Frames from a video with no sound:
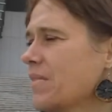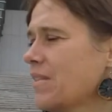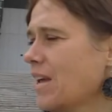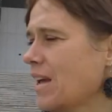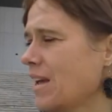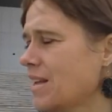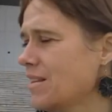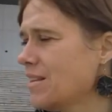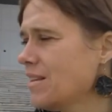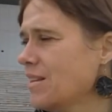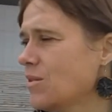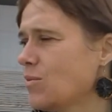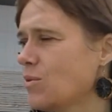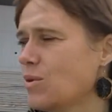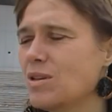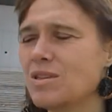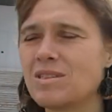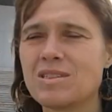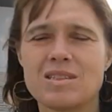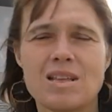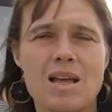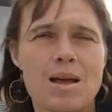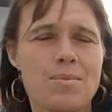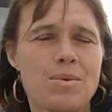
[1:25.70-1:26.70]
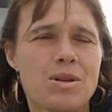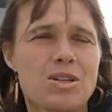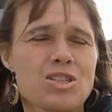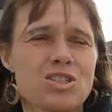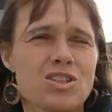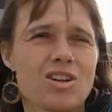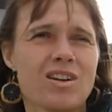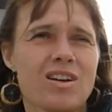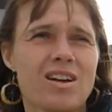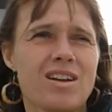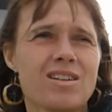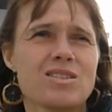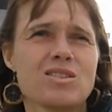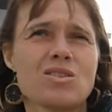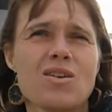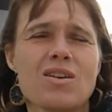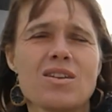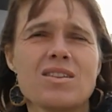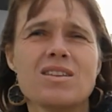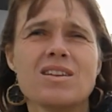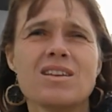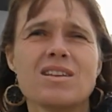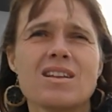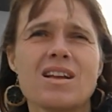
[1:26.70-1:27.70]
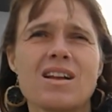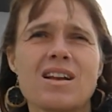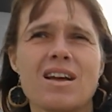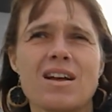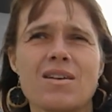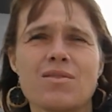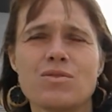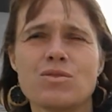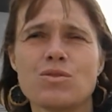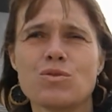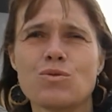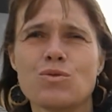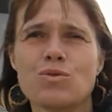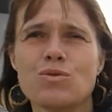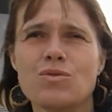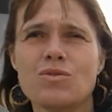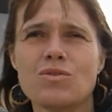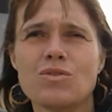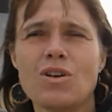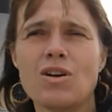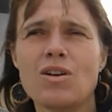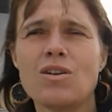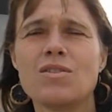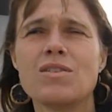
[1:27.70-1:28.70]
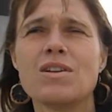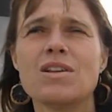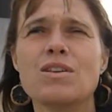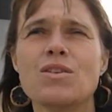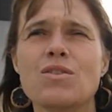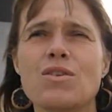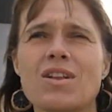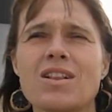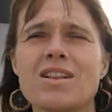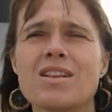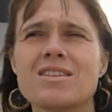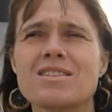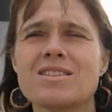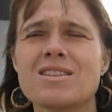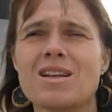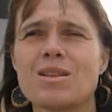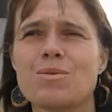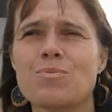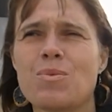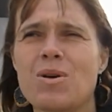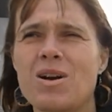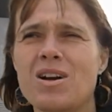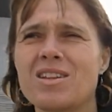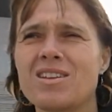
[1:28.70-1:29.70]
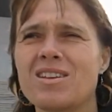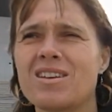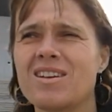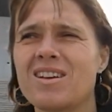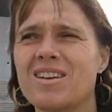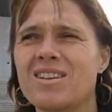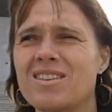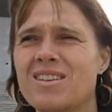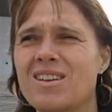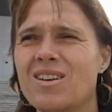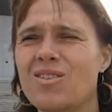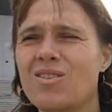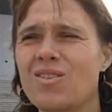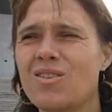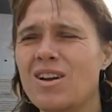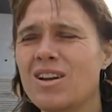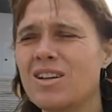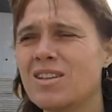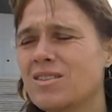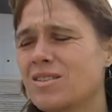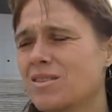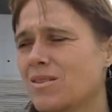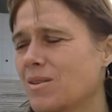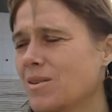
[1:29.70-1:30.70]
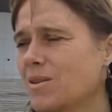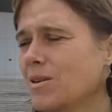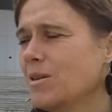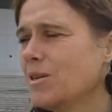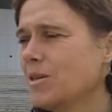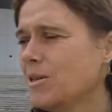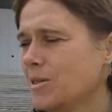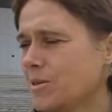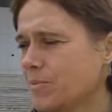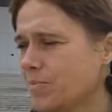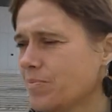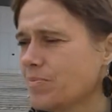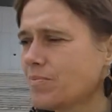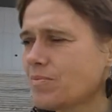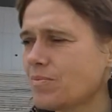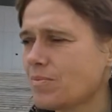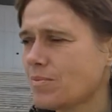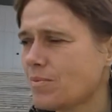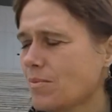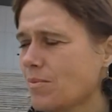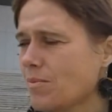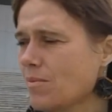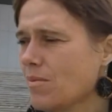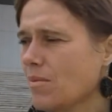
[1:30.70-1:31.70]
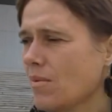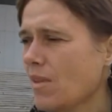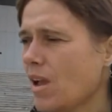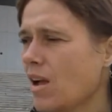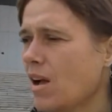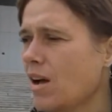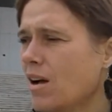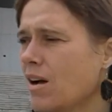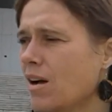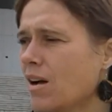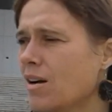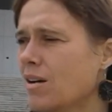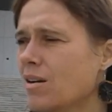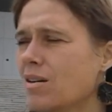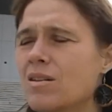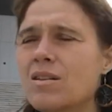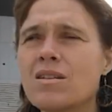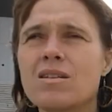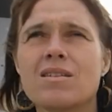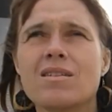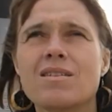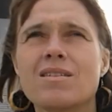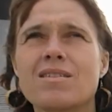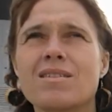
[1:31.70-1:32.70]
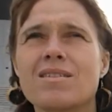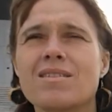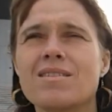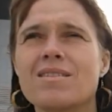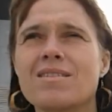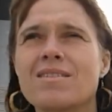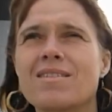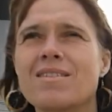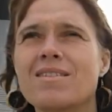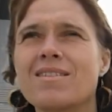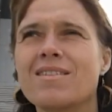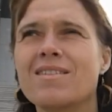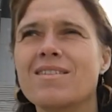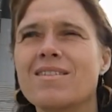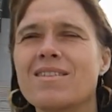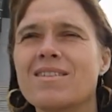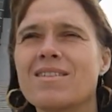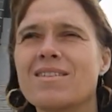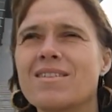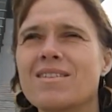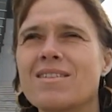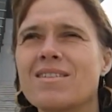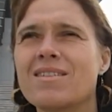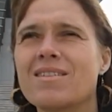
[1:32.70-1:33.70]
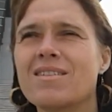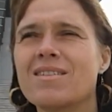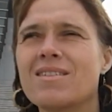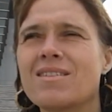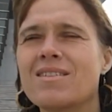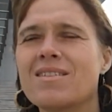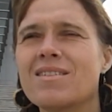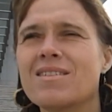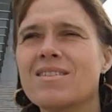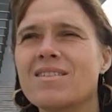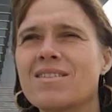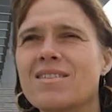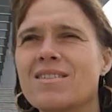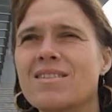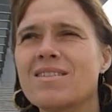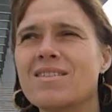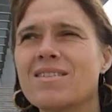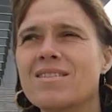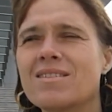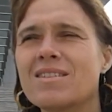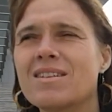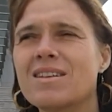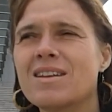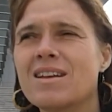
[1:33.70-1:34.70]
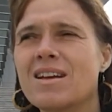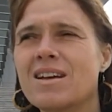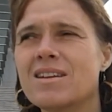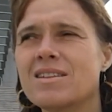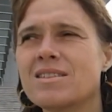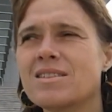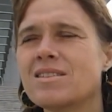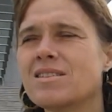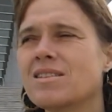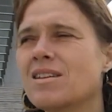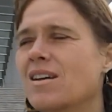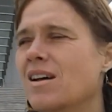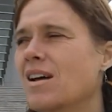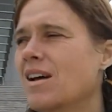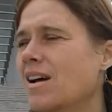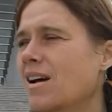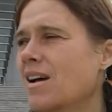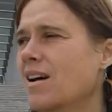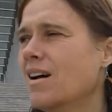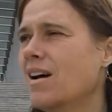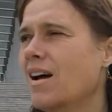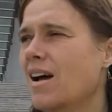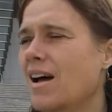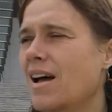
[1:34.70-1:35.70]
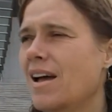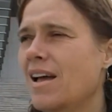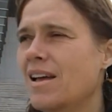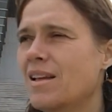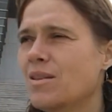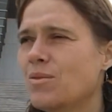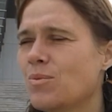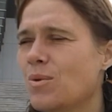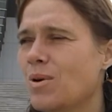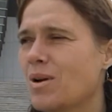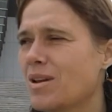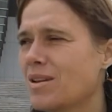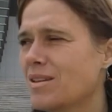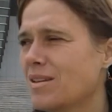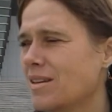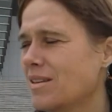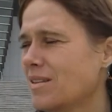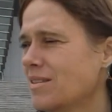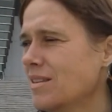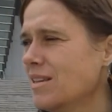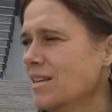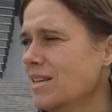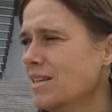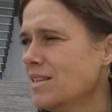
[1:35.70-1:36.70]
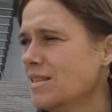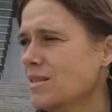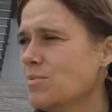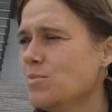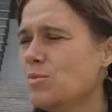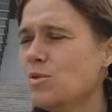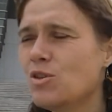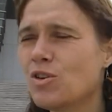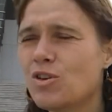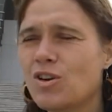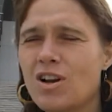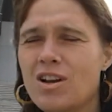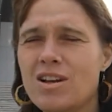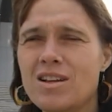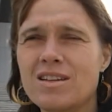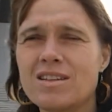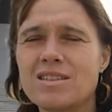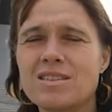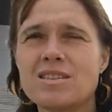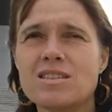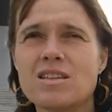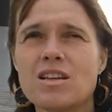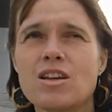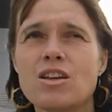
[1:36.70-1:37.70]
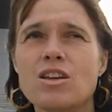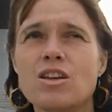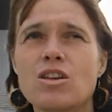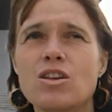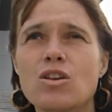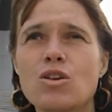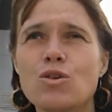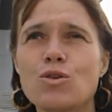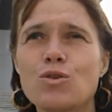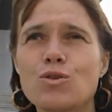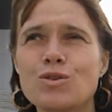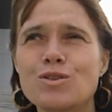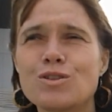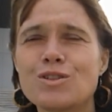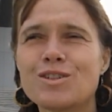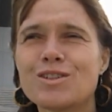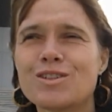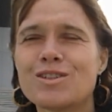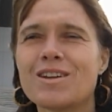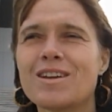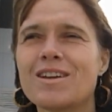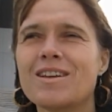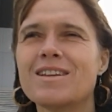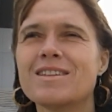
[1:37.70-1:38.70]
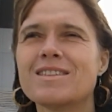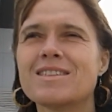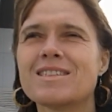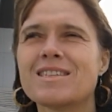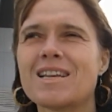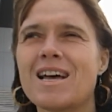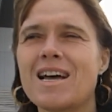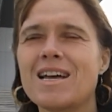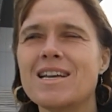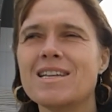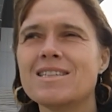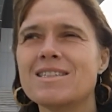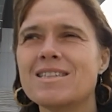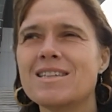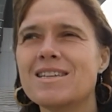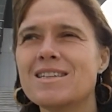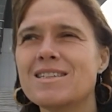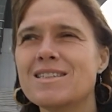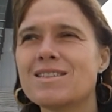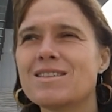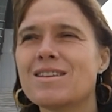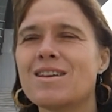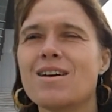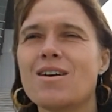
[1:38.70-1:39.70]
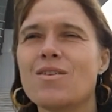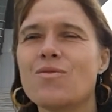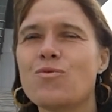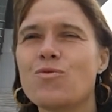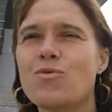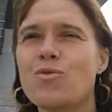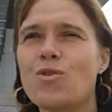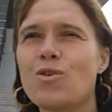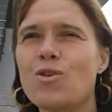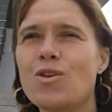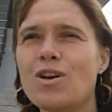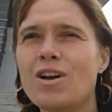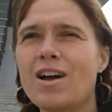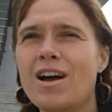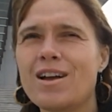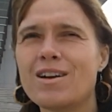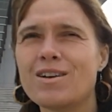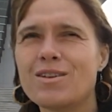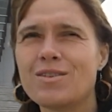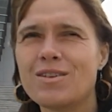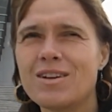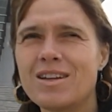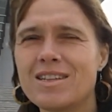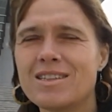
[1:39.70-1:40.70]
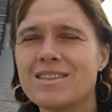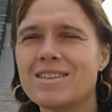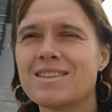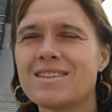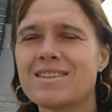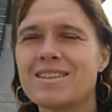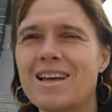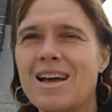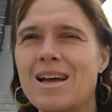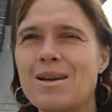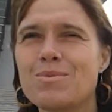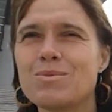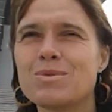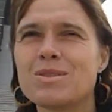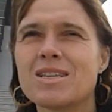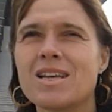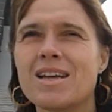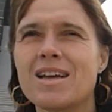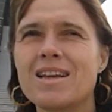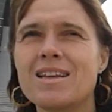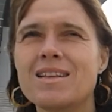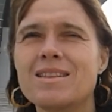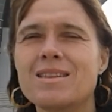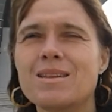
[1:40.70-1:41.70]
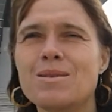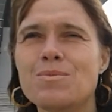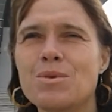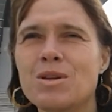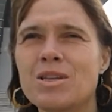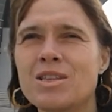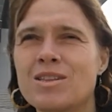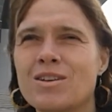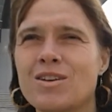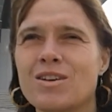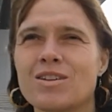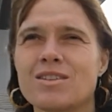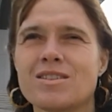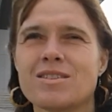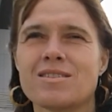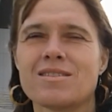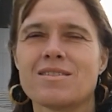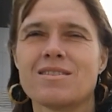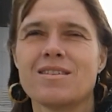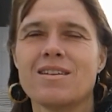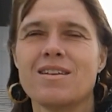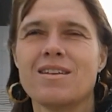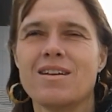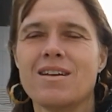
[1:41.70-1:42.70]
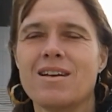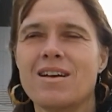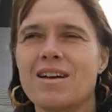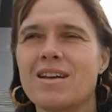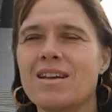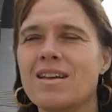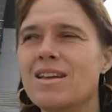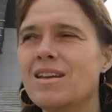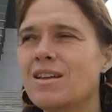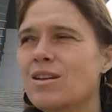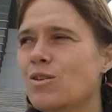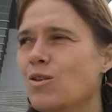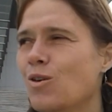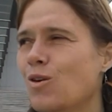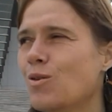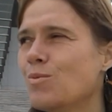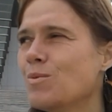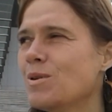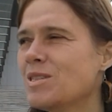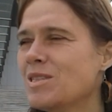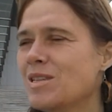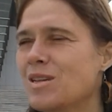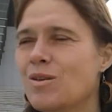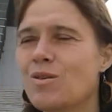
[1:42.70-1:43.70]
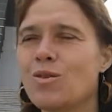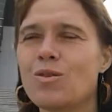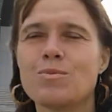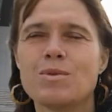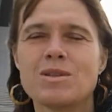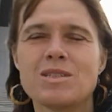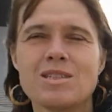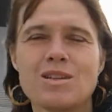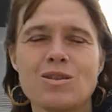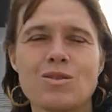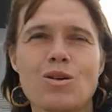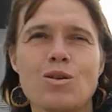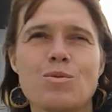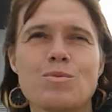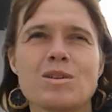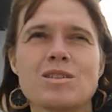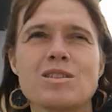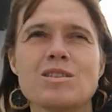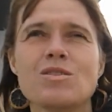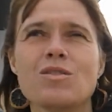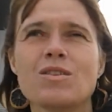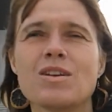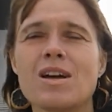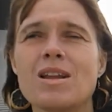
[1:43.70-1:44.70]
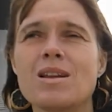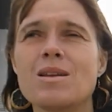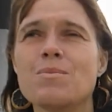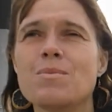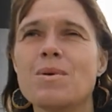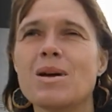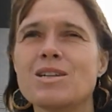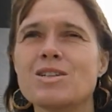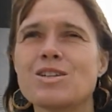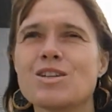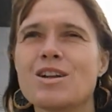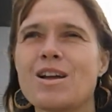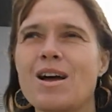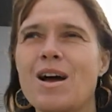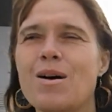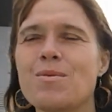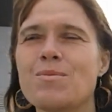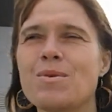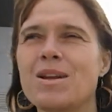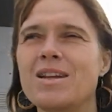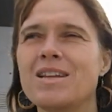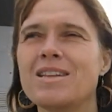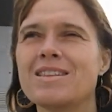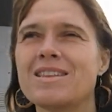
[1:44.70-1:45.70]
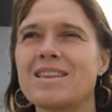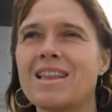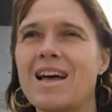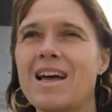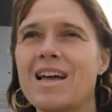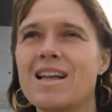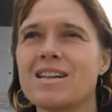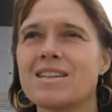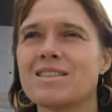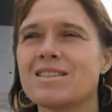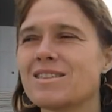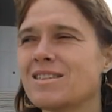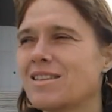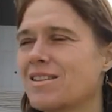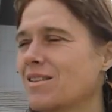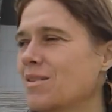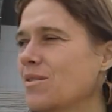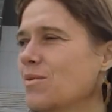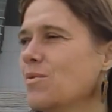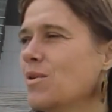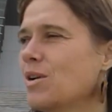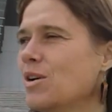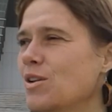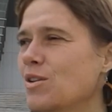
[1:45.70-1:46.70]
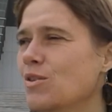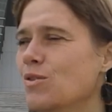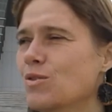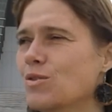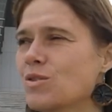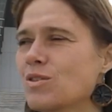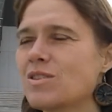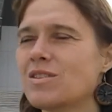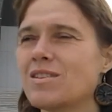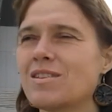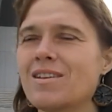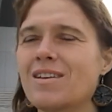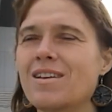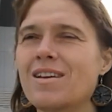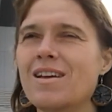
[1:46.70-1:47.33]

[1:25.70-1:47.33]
that it, it's damaged again, so I think they'll have to not renew at least that part again, Diego, right? That is correct. Yeah, uh, some tiles were, or mosaics were damaged yes. a lot. And well, this mural is huge. Its size is 400 times 80 meters. Enormous, enormous, enormous. You can imagine how many tiles were used.